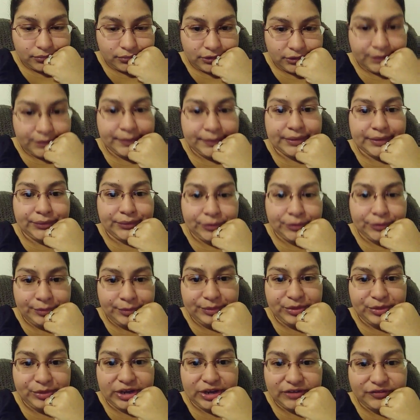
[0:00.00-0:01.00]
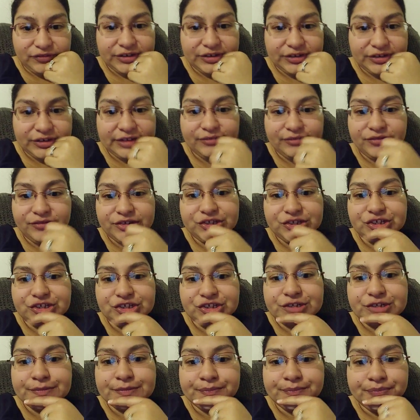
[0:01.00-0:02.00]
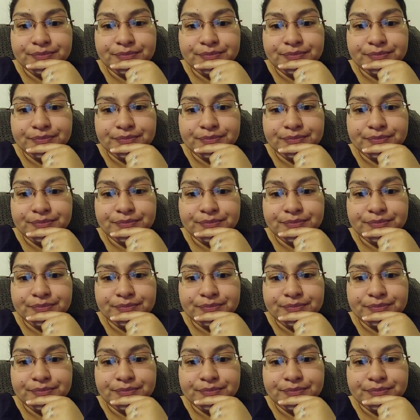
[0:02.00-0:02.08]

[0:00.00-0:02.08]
but we'll be praying for him for sure.